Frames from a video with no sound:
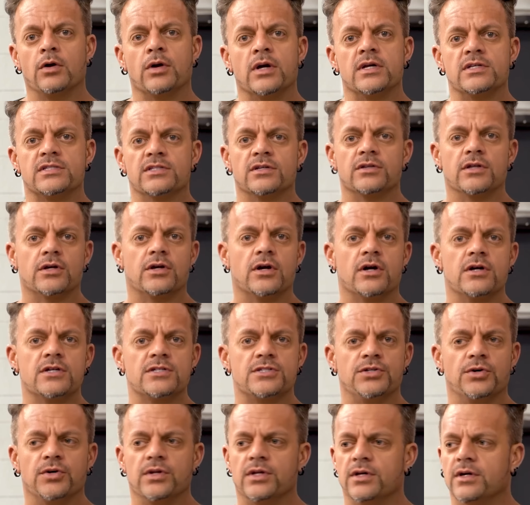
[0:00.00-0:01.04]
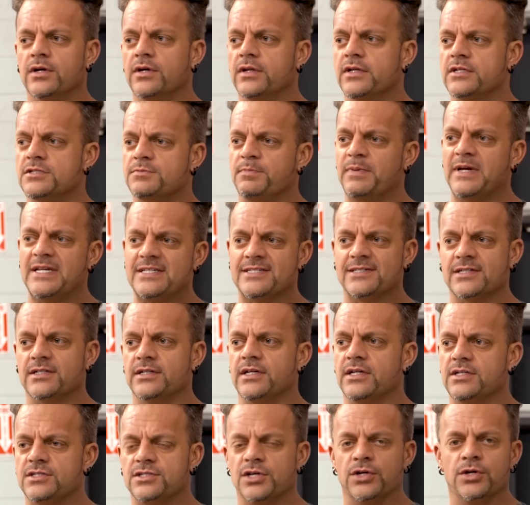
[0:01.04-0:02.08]
Okay, so the car's doing good. It's
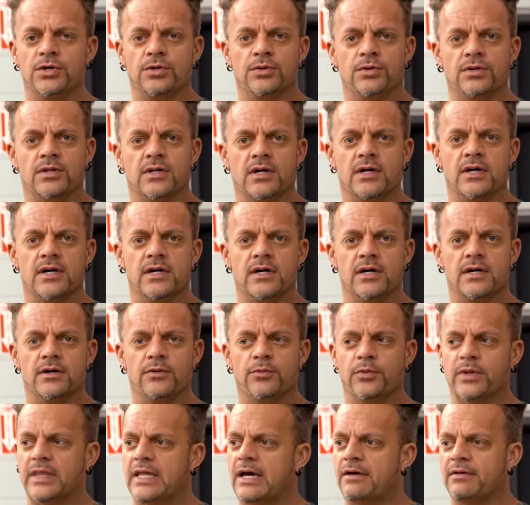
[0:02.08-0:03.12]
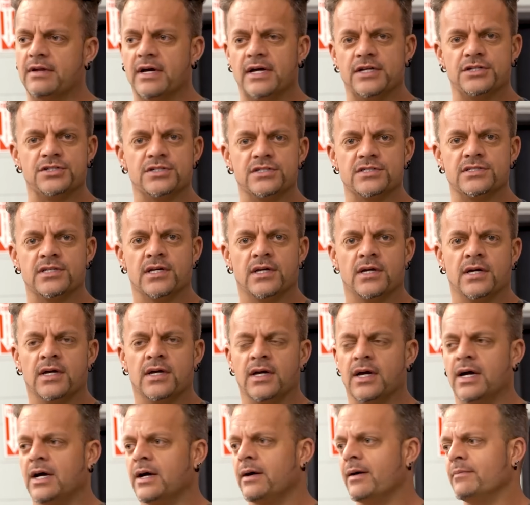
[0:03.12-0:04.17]
basically tuned without nitrous.
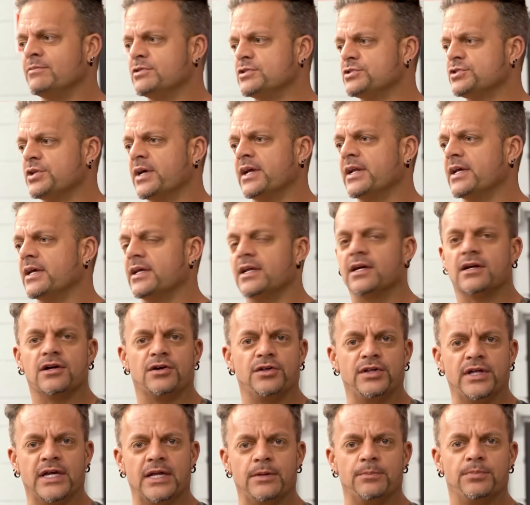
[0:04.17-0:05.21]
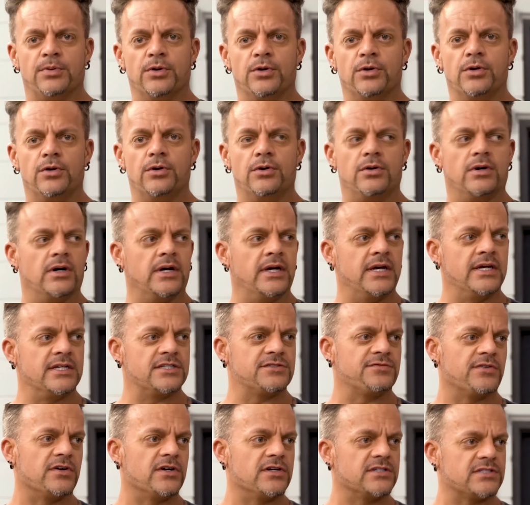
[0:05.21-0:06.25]
I'm just trying to get a clean pull
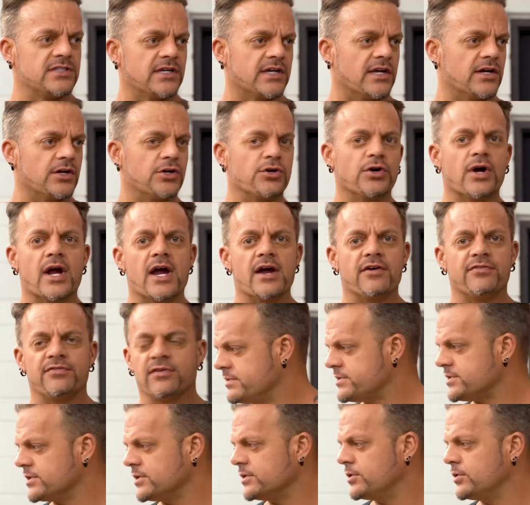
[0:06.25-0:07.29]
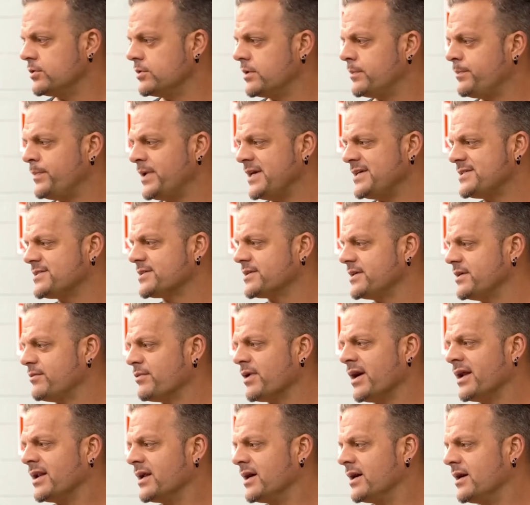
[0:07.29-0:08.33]
as far as like a graph. So basically
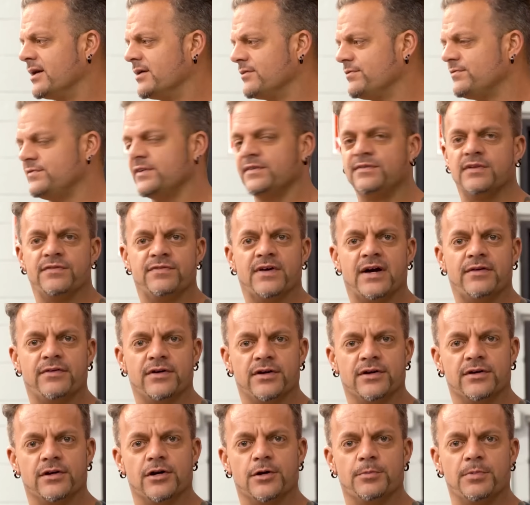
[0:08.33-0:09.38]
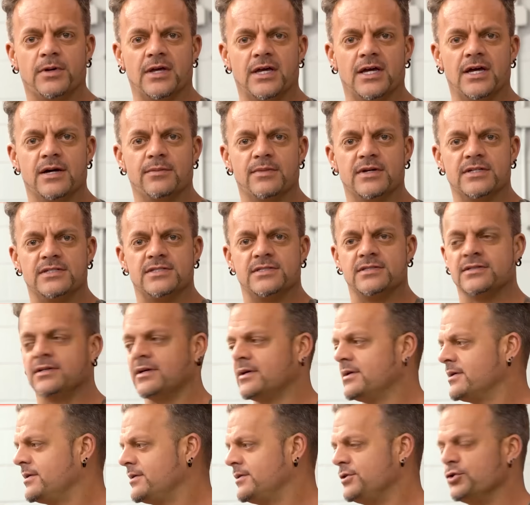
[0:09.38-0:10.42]
right now at 5,500 RPM, it's
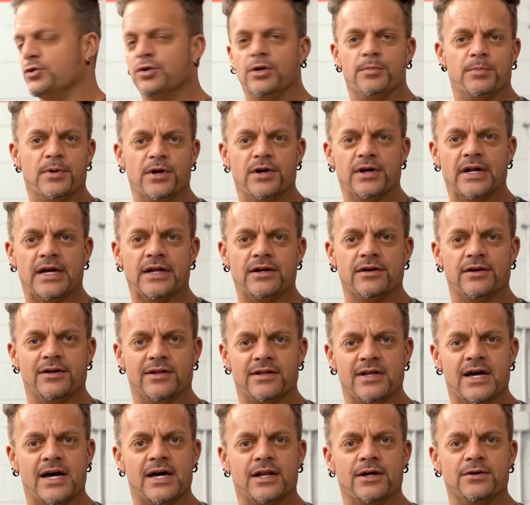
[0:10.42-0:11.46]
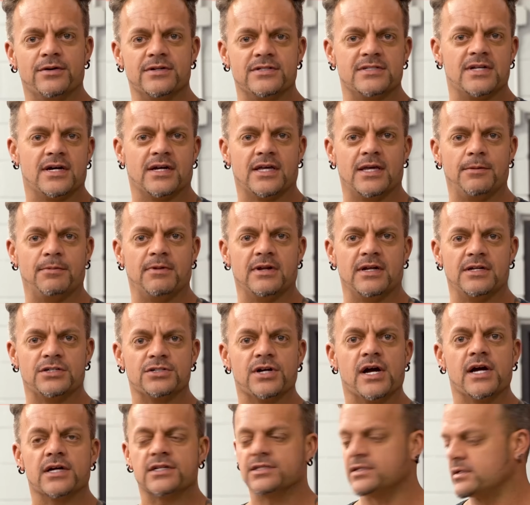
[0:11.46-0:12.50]
doing a burnout on the dyno. It's not keeping any
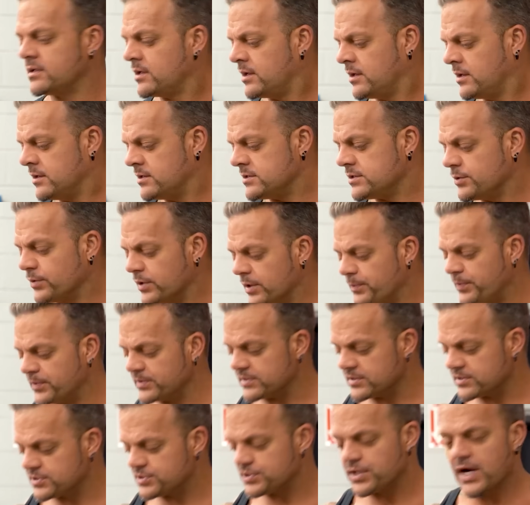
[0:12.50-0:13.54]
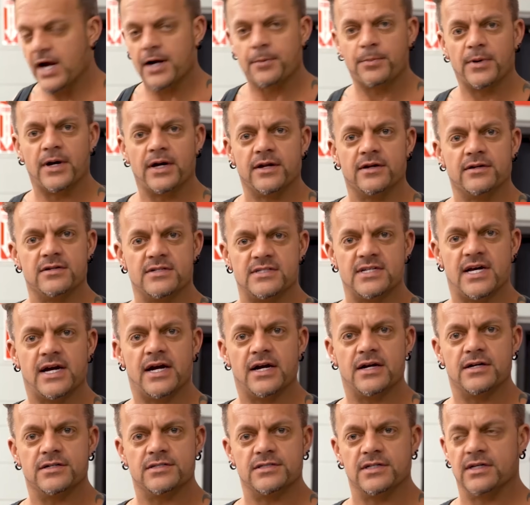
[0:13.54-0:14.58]
traction. So we're gonna put this track bite on the
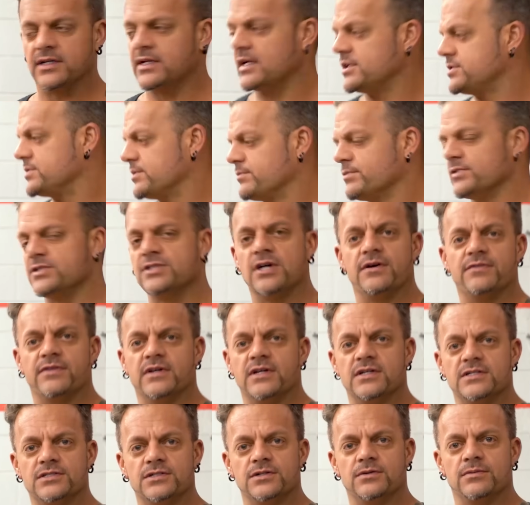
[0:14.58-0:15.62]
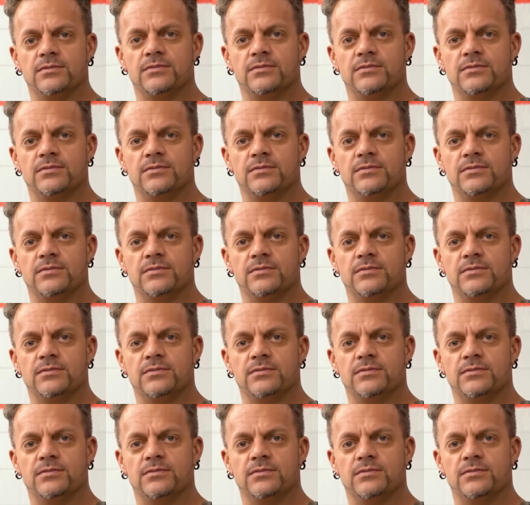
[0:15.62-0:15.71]
tires and that should resolve the issue.